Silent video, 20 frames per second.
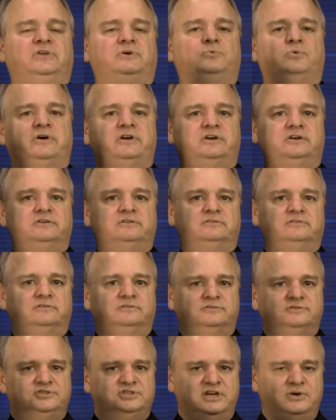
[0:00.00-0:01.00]
want to
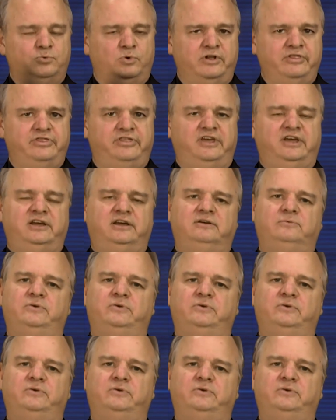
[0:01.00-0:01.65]
say one thing.